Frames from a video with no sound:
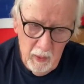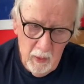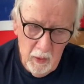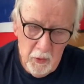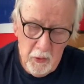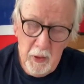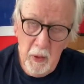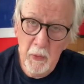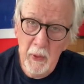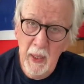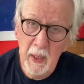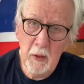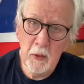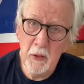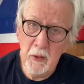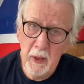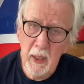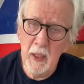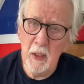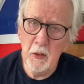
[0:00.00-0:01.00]
so
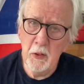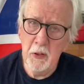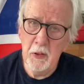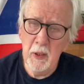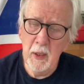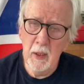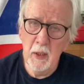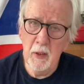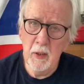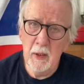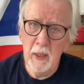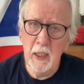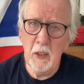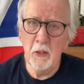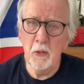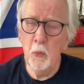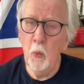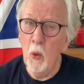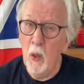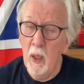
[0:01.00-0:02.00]

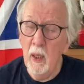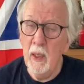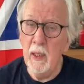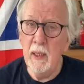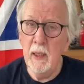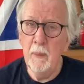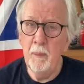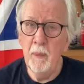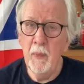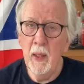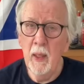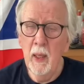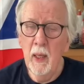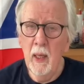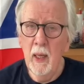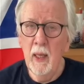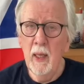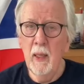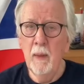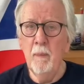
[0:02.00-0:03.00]
that's why
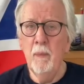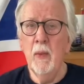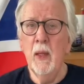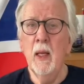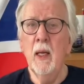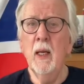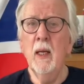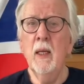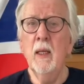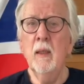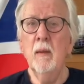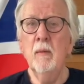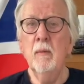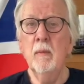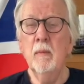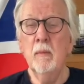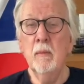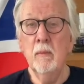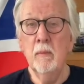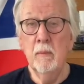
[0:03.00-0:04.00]

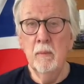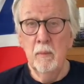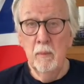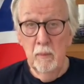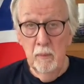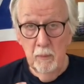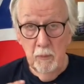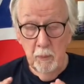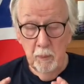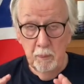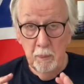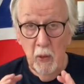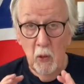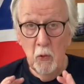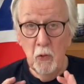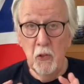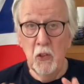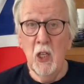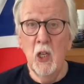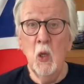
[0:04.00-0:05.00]

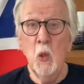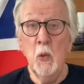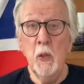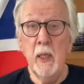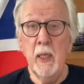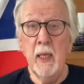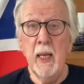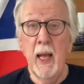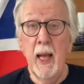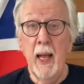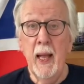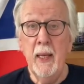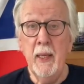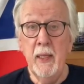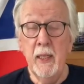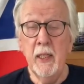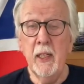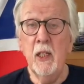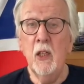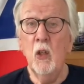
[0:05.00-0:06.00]
both Jodie and
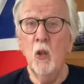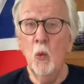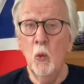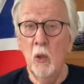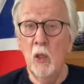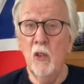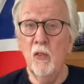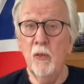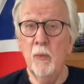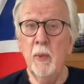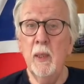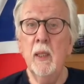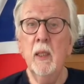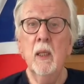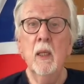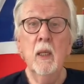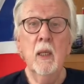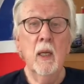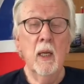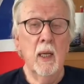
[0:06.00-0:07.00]
Nicky, who work for me,
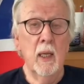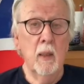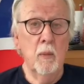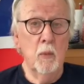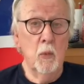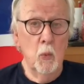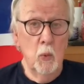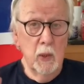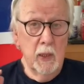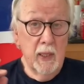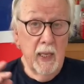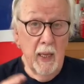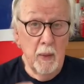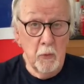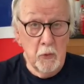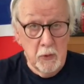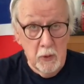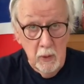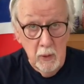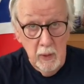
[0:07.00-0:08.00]

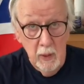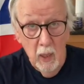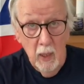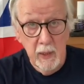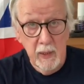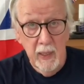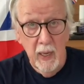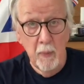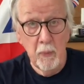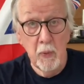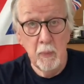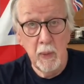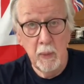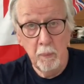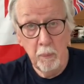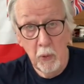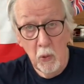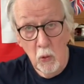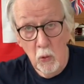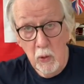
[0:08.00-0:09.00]
I kept them
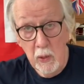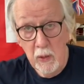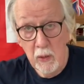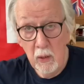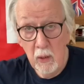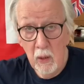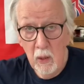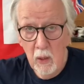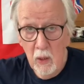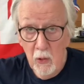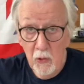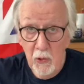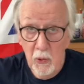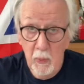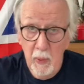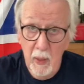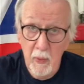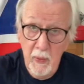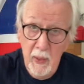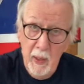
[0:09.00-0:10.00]
employed
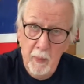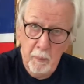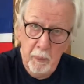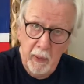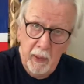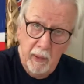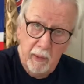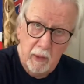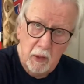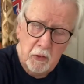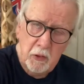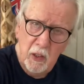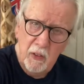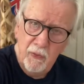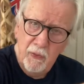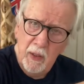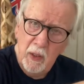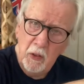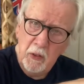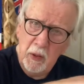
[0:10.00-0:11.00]
throughout that period because I
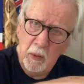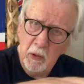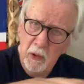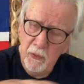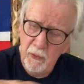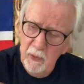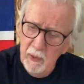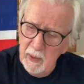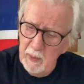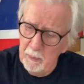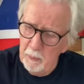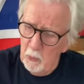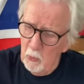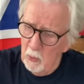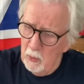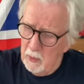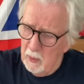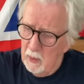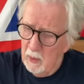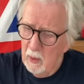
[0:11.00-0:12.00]
felt it was very
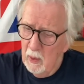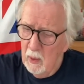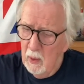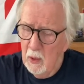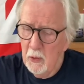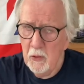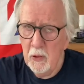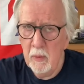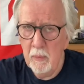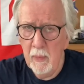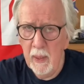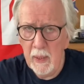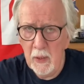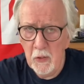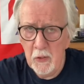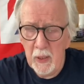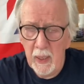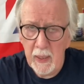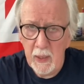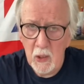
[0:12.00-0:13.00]
important to
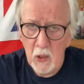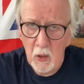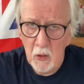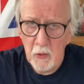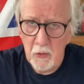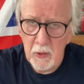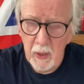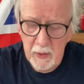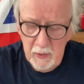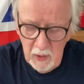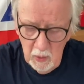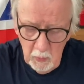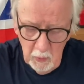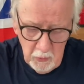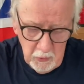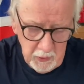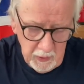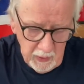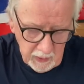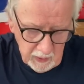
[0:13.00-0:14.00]
maintain contact. I won't
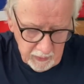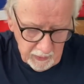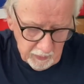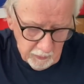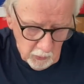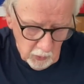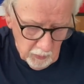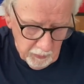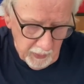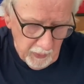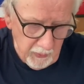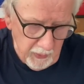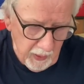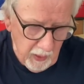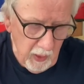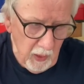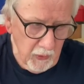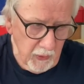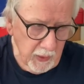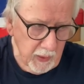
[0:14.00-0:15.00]
say anything more about that.
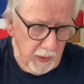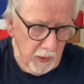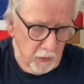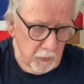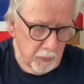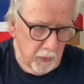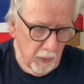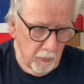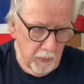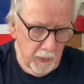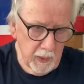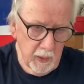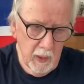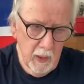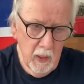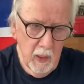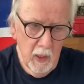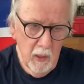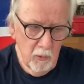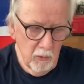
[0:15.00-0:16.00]
I think that's probably
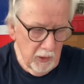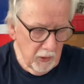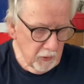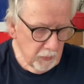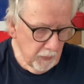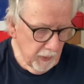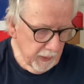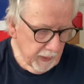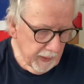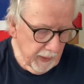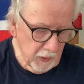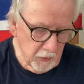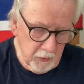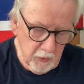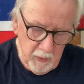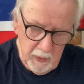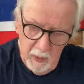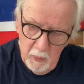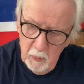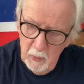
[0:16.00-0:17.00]
rest my case
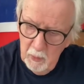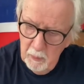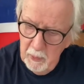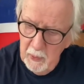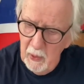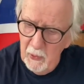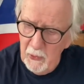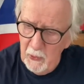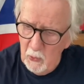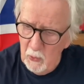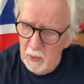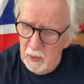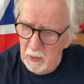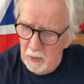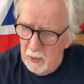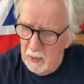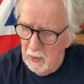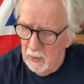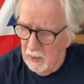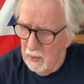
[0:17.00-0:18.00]
on that one. But I
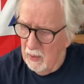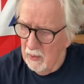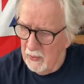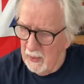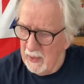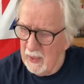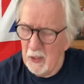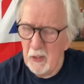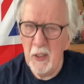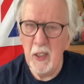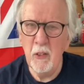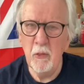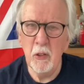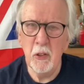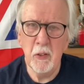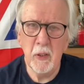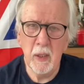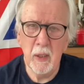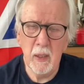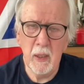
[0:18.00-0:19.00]
think it's
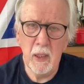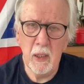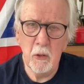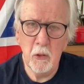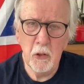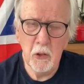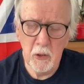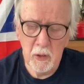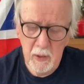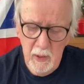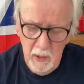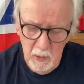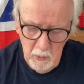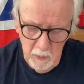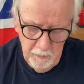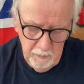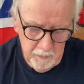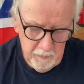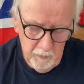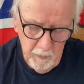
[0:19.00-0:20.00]
interesting that you should know.
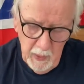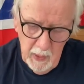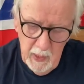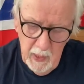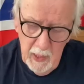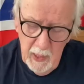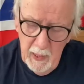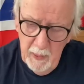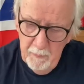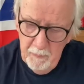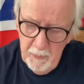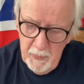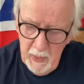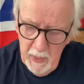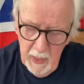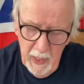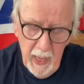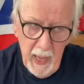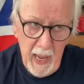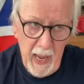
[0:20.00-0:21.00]

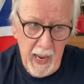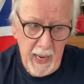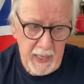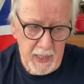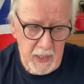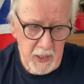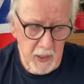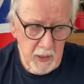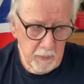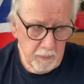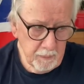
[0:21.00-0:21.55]
And